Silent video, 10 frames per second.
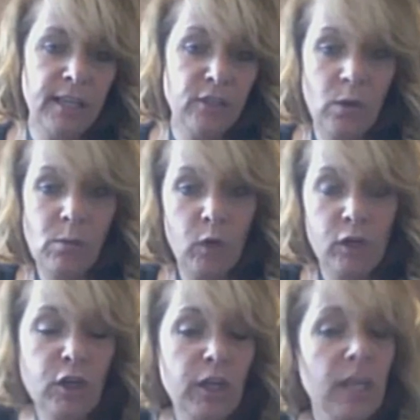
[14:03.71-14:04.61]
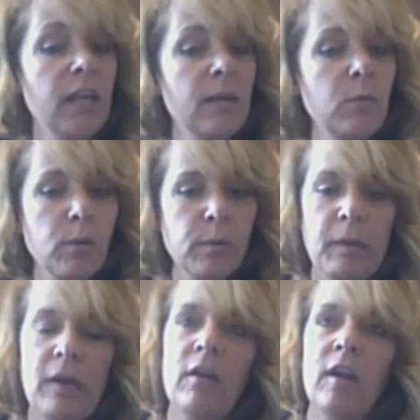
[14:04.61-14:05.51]
like doing more cooking and more
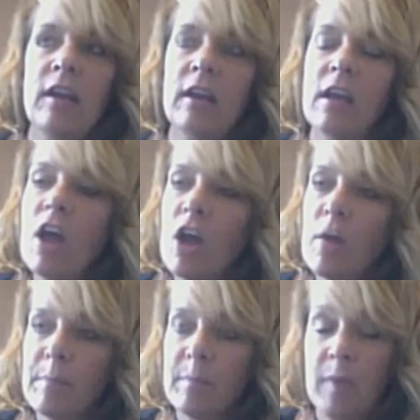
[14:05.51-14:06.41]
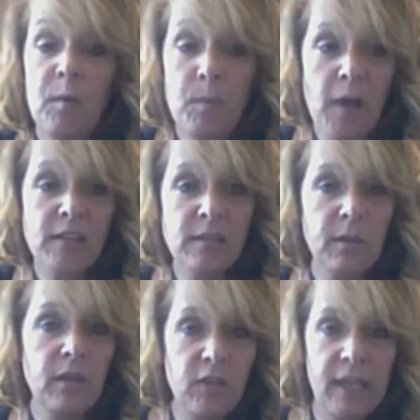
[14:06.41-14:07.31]
preparing, and maybe
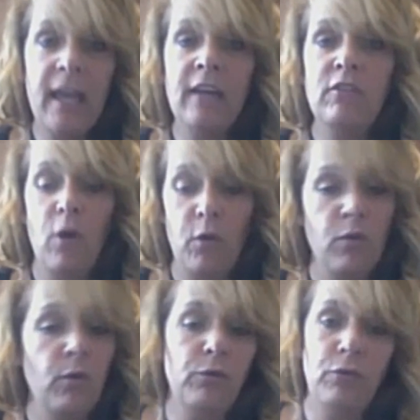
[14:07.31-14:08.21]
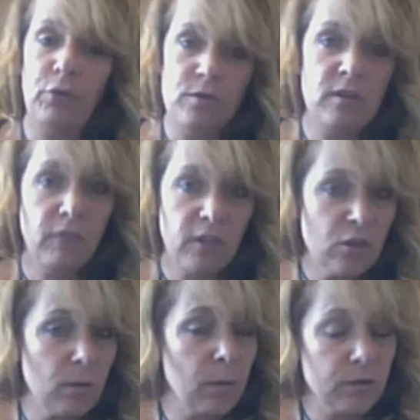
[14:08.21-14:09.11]
possibly, if you can, grow your own fruits and
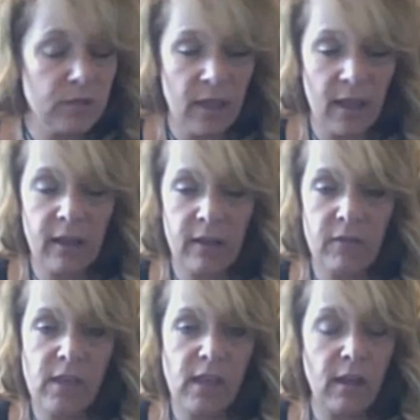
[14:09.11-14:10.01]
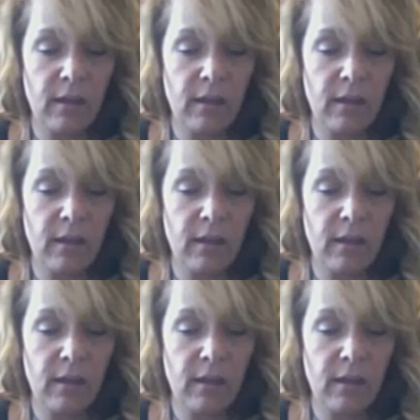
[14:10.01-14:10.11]
vegetables and that kind of thing.